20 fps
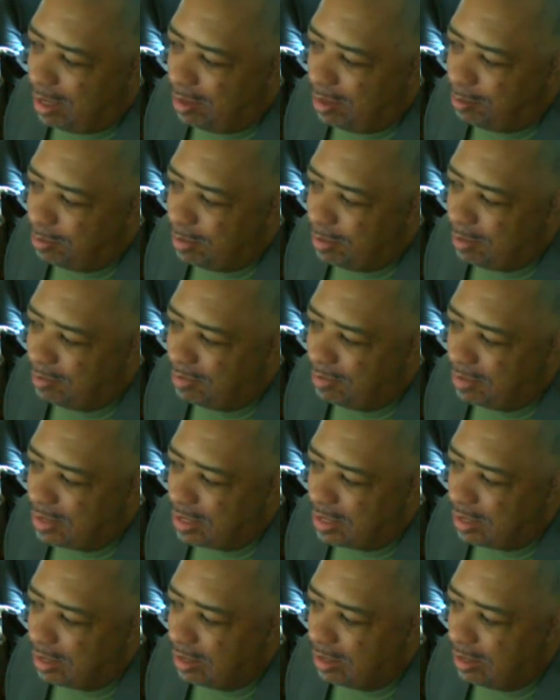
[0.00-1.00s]

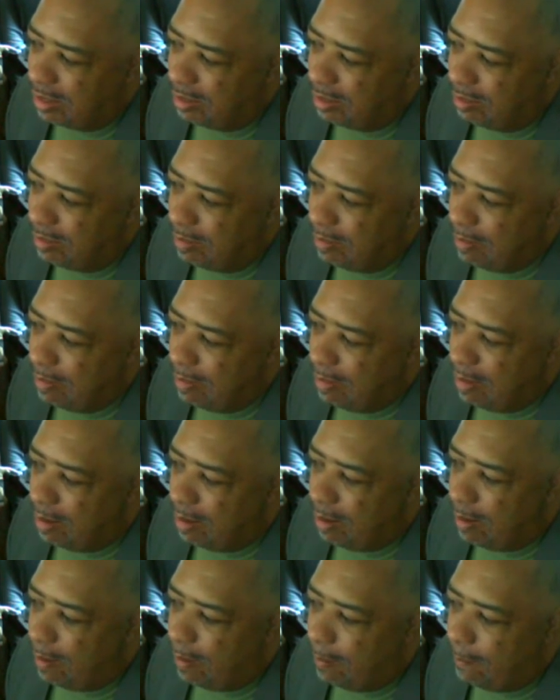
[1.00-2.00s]
prefacing
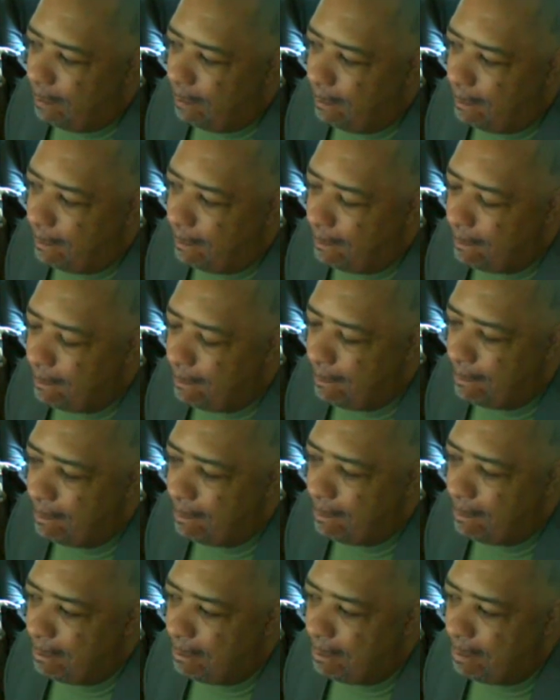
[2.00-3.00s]
it.
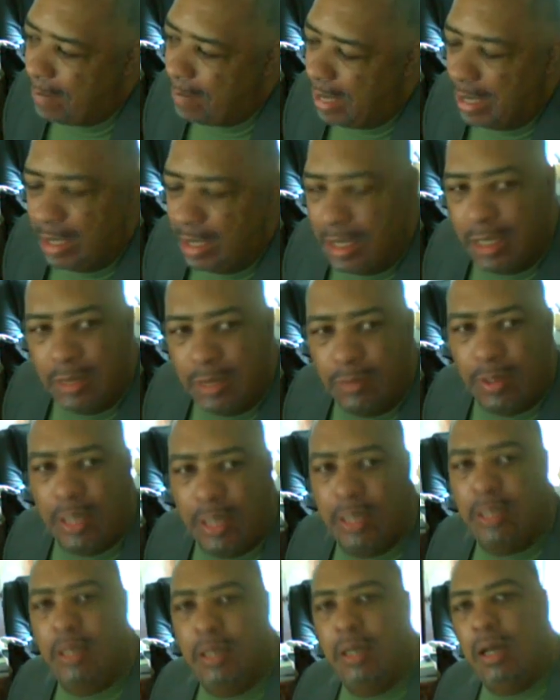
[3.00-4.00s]
Anyway,
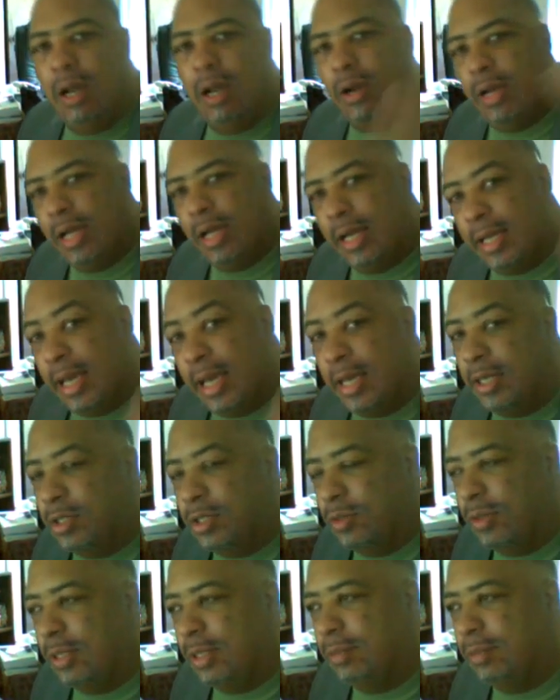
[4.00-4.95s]
all right, I got to do